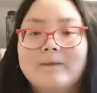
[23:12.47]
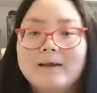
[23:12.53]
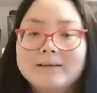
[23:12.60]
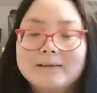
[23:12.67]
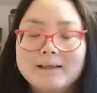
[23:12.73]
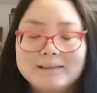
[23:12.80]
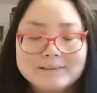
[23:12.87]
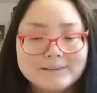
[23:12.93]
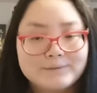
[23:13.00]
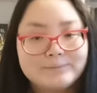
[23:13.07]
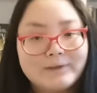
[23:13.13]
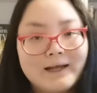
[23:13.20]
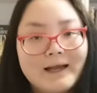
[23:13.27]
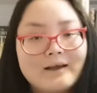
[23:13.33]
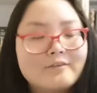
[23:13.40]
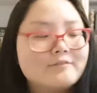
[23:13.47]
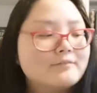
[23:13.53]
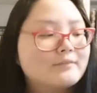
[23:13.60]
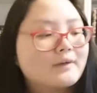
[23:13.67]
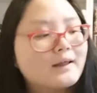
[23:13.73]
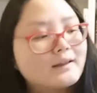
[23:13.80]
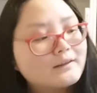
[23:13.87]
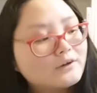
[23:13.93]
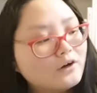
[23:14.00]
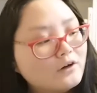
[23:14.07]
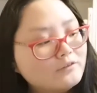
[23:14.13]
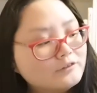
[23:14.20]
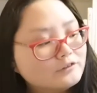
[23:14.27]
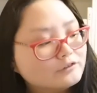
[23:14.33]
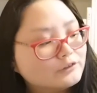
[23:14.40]
And lastly we have The
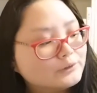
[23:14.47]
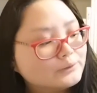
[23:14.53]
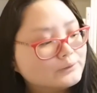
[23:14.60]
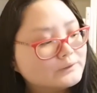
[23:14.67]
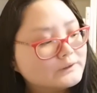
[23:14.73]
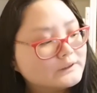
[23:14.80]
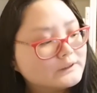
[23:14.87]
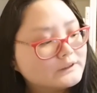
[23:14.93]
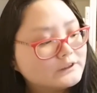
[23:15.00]
Coffin Roads,